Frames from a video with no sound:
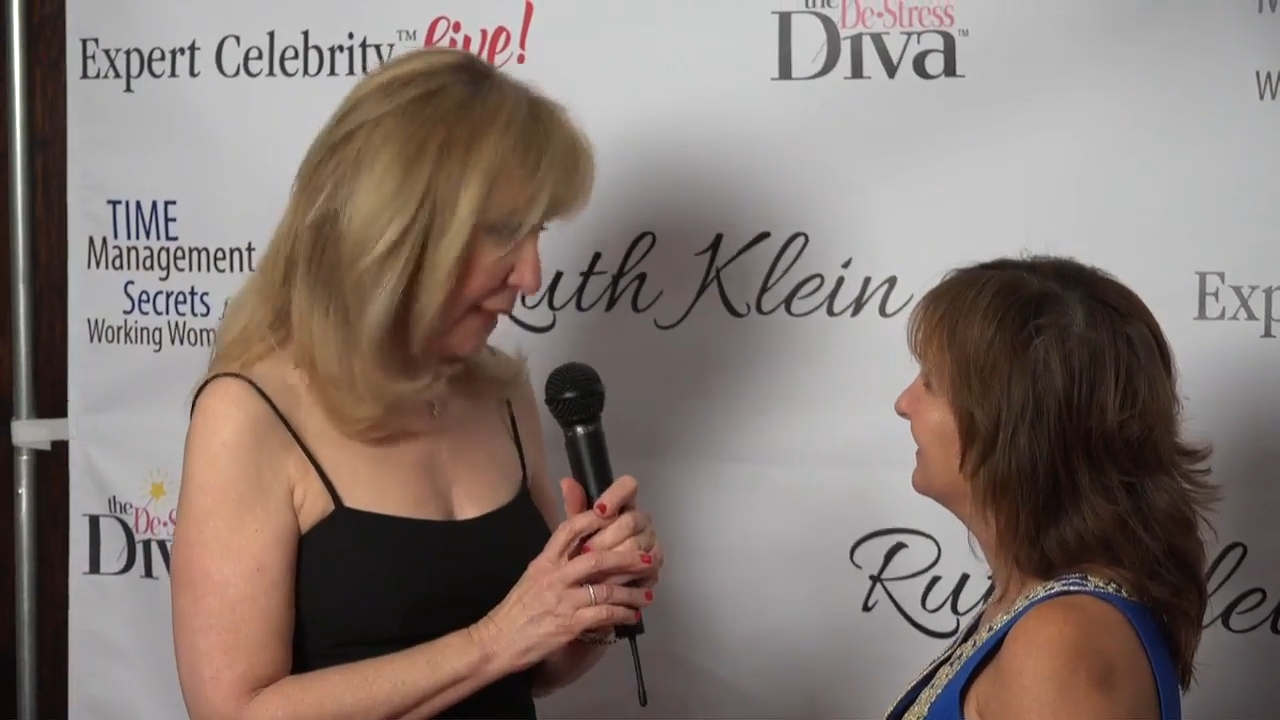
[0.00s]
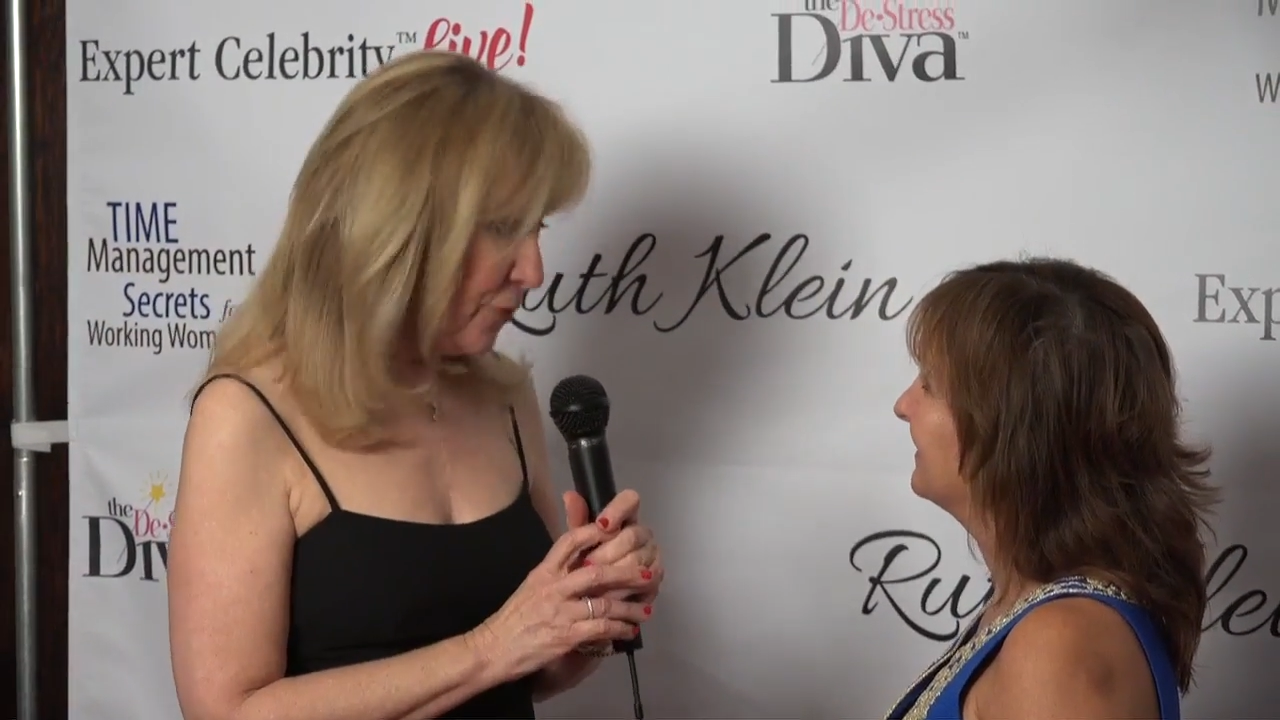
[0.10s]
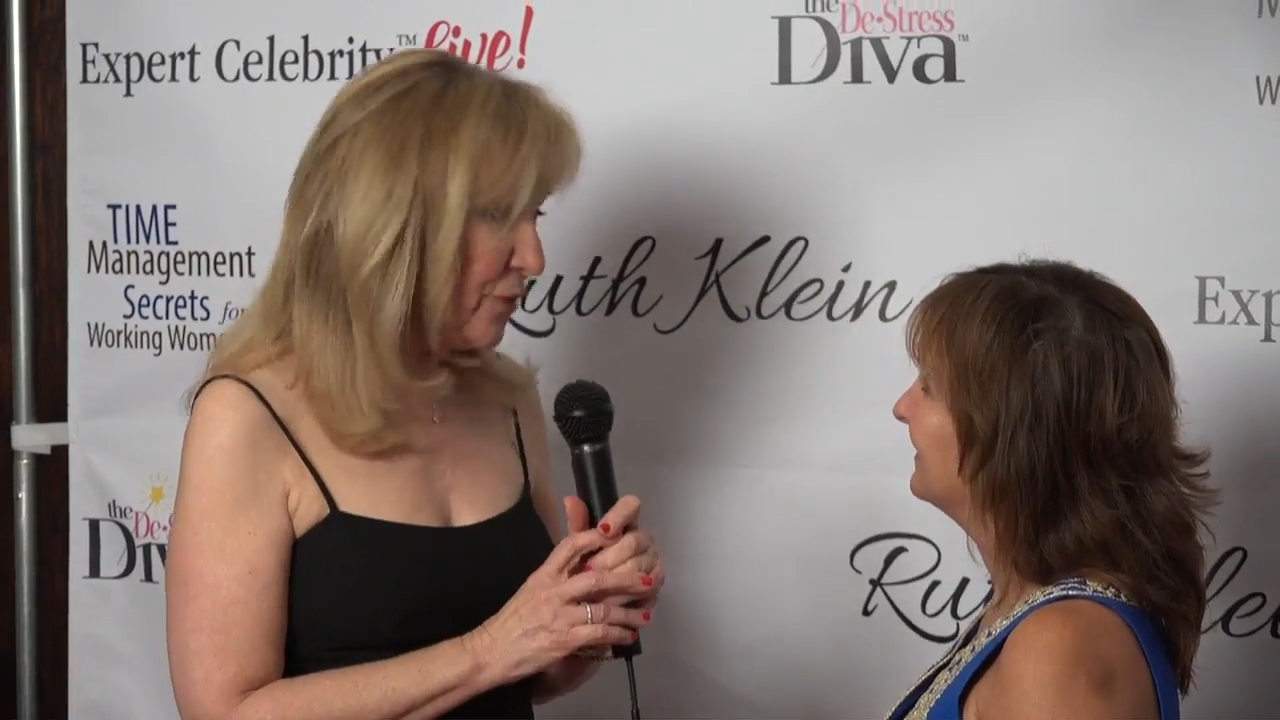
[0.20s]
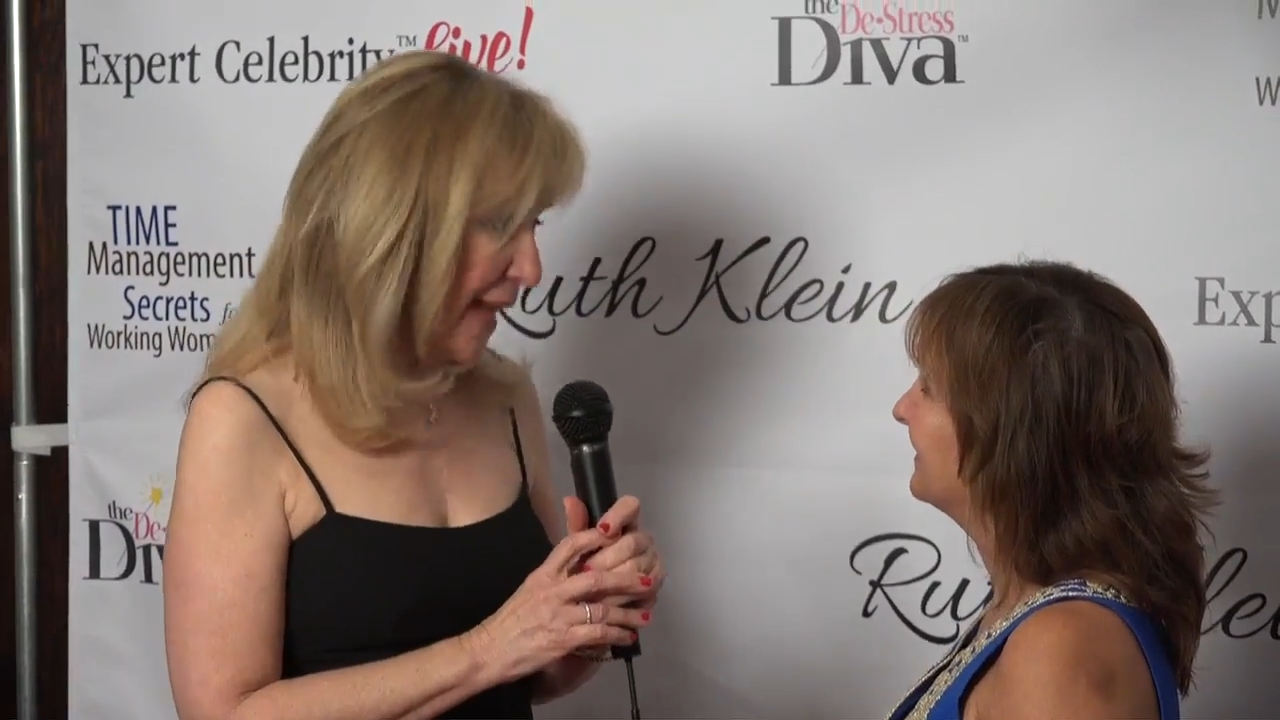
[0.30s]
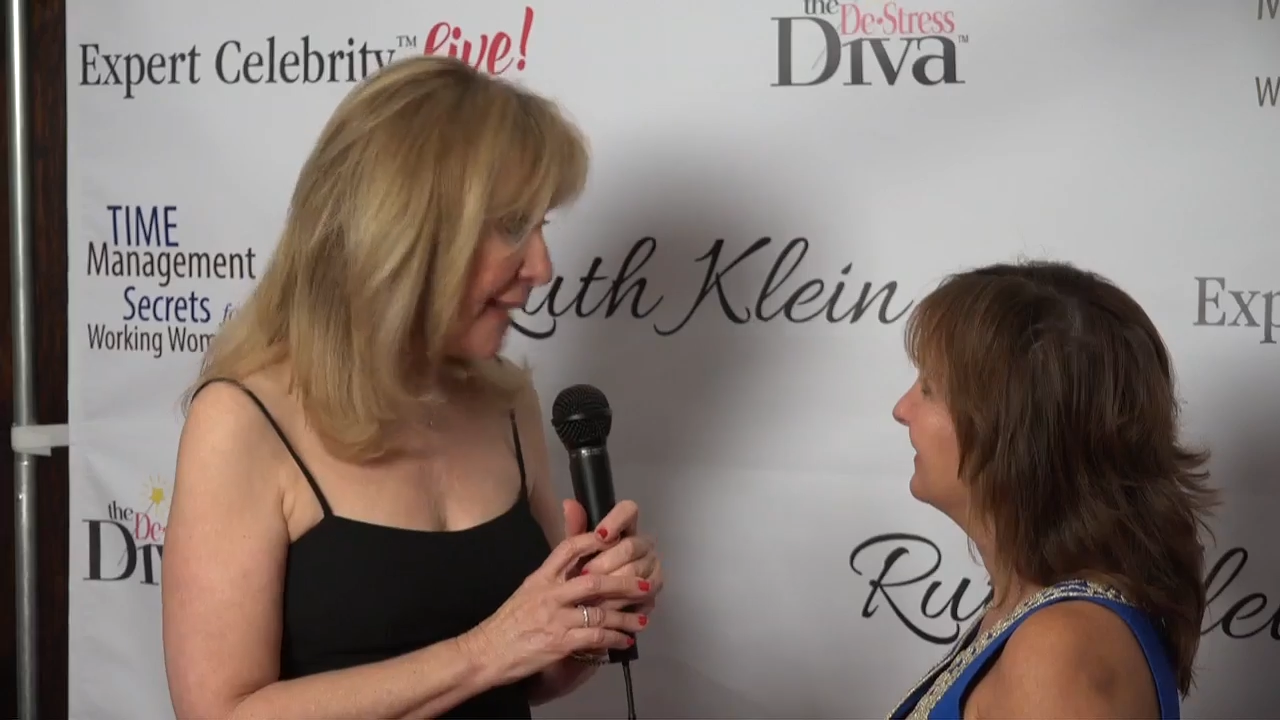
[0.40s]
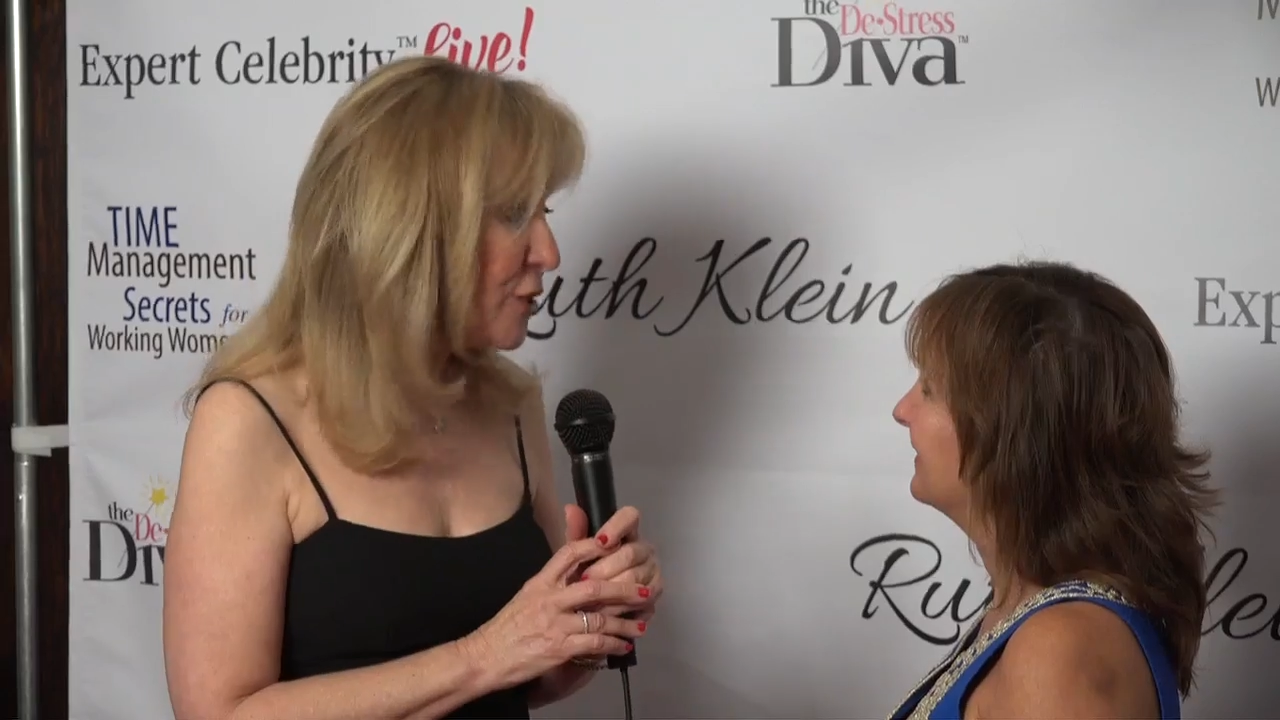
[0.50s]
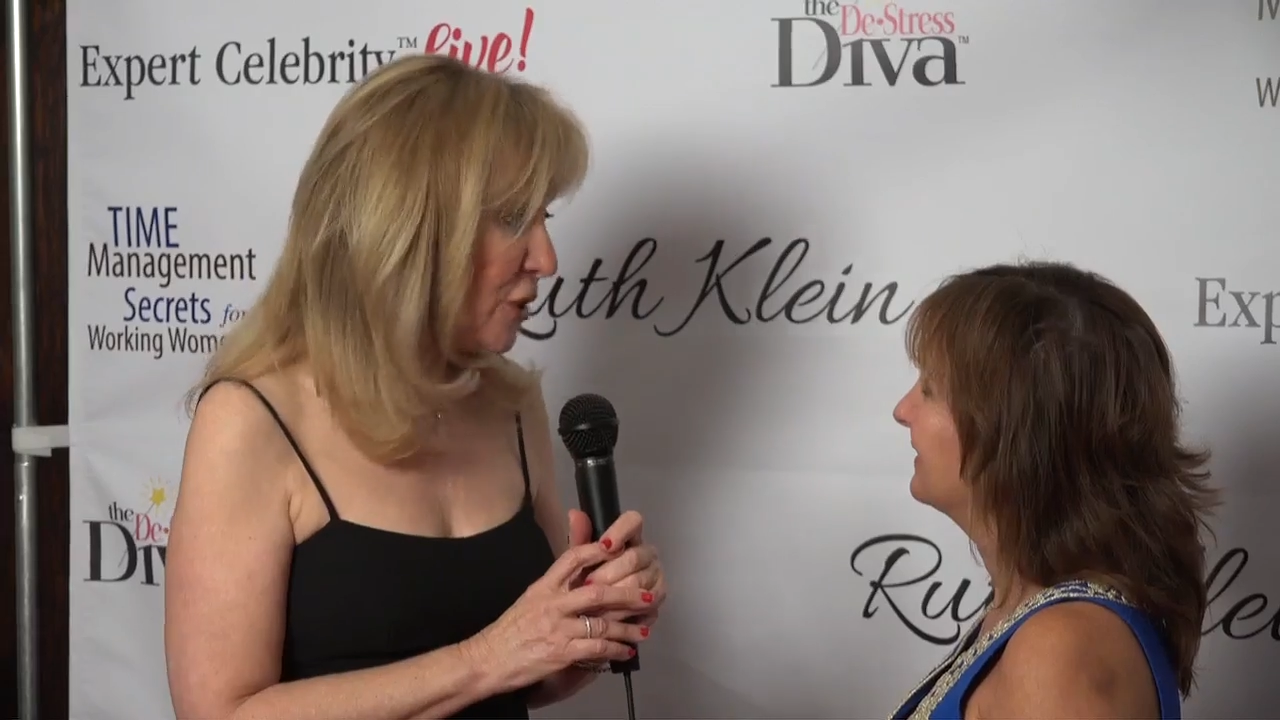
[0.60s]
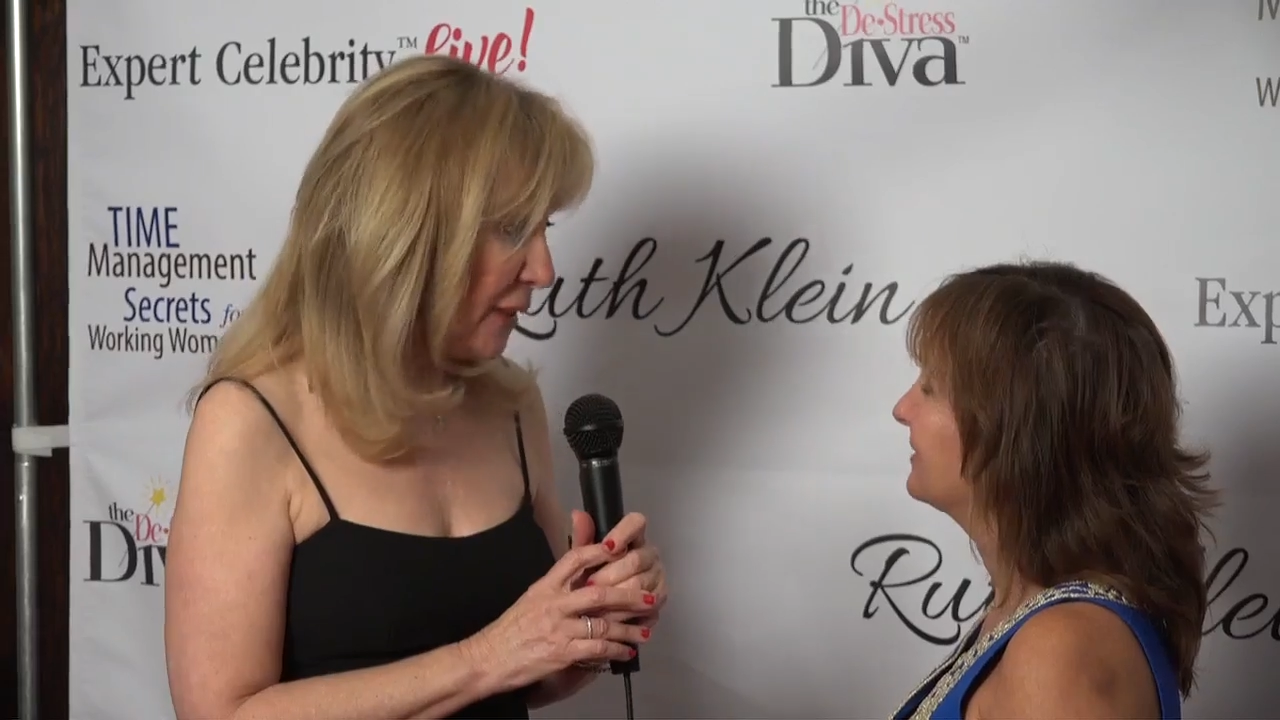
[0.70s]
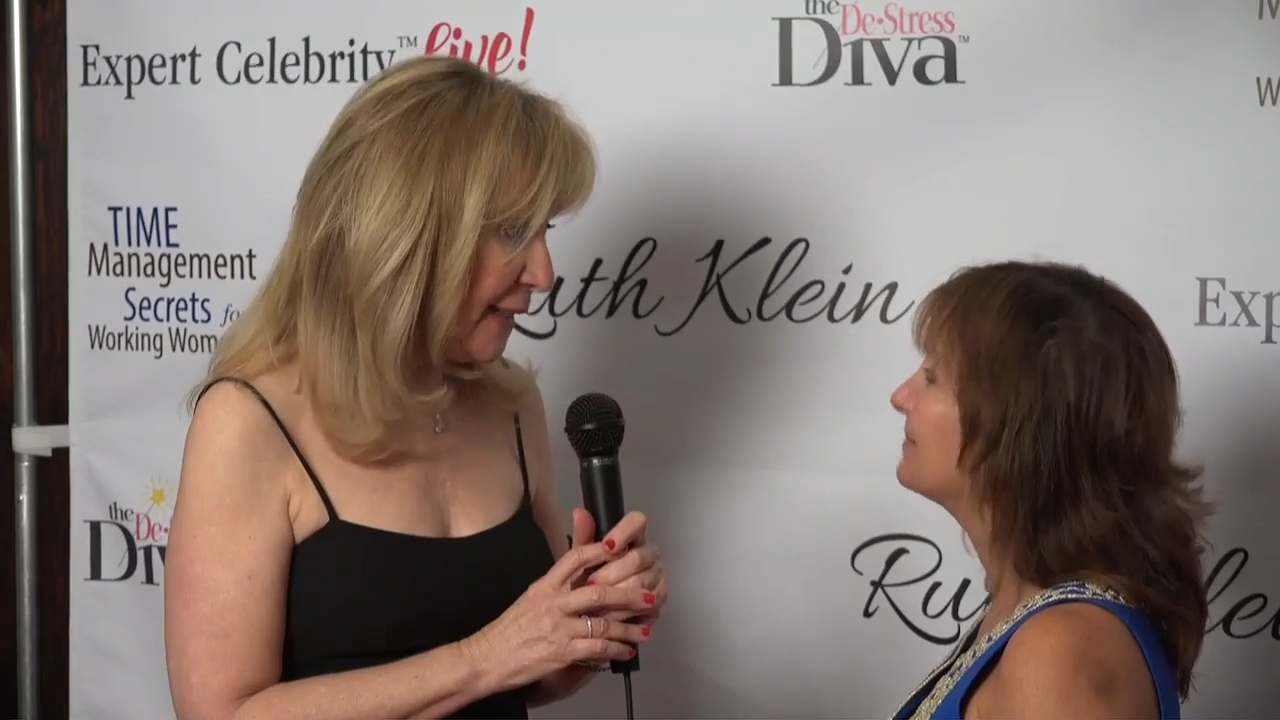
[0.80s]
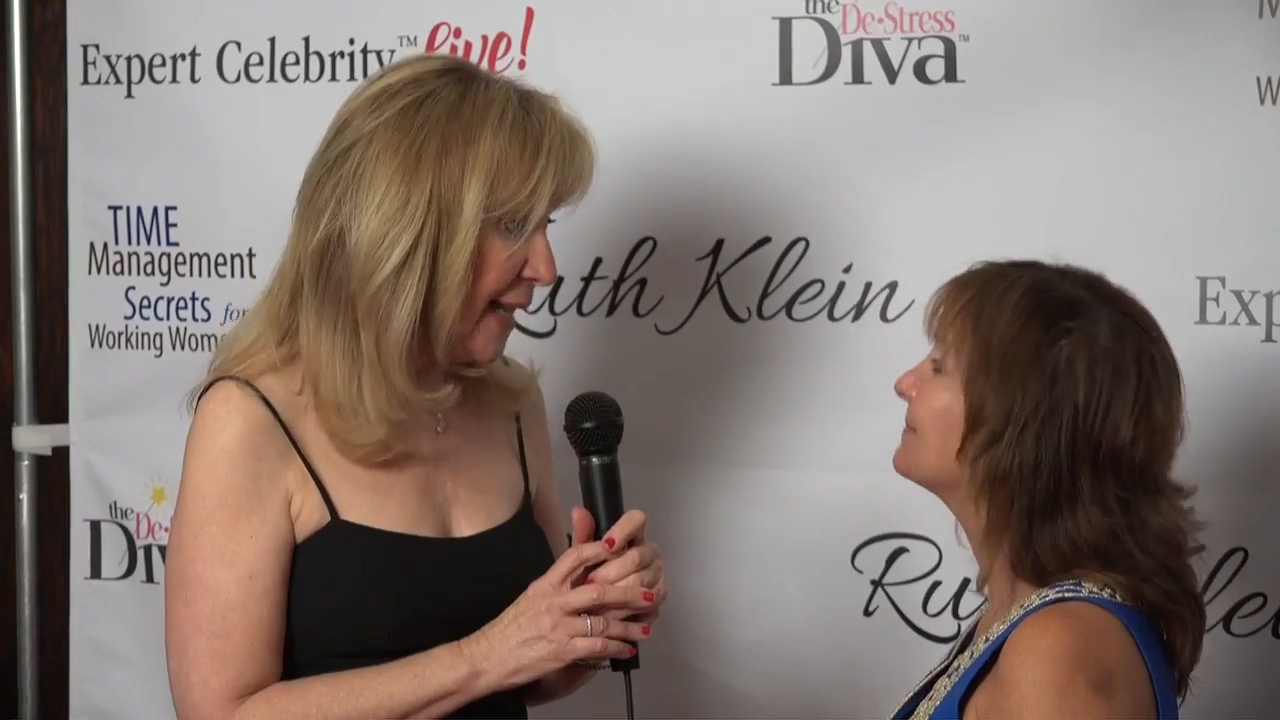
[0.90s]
internationally